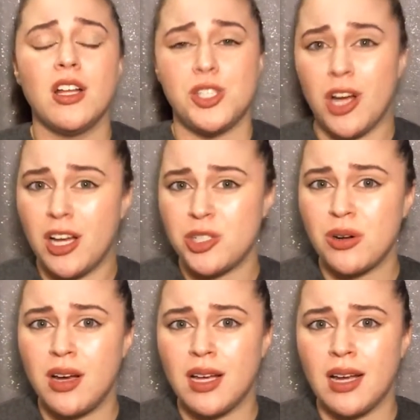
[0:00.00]

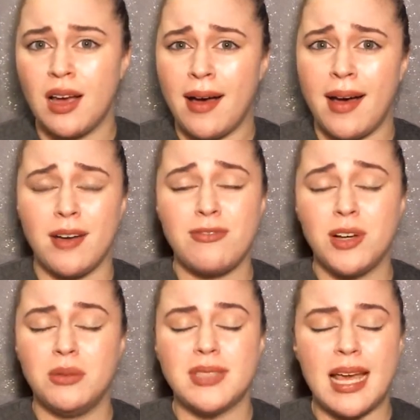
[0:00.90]
JonTron
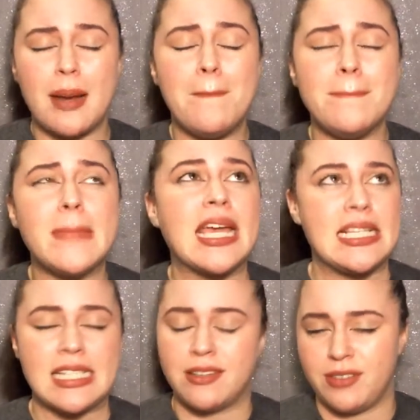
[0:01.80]
filmed an
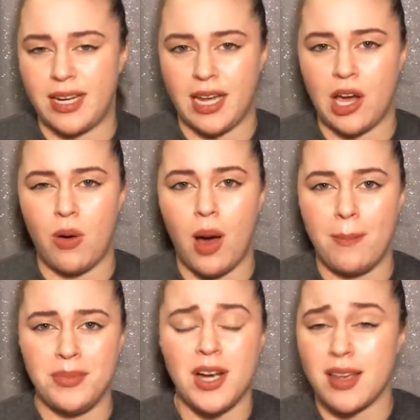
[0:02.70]
amazing video
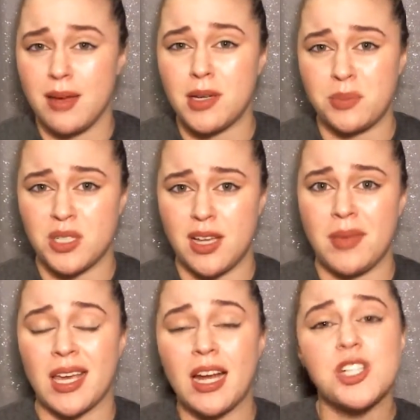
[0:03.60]
talking about
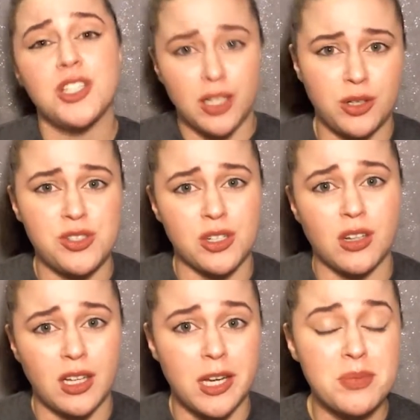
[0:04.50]
Birdemic and actually includes
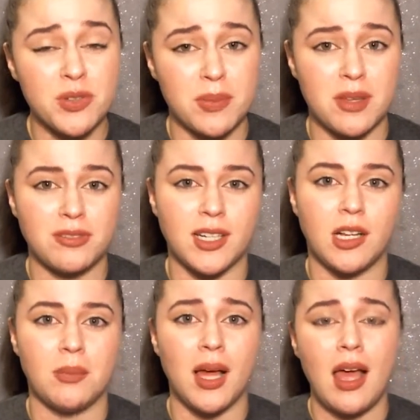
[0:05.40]
certain clips from the
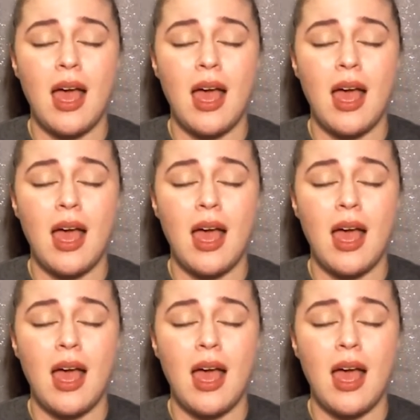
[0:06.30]
film.